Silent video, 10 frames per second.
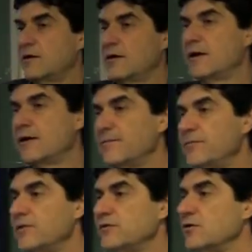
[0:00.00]

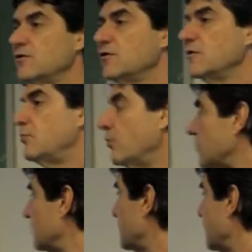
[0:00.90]
Um, so it's an
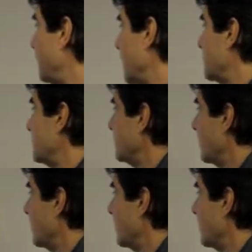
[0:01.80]
important factor to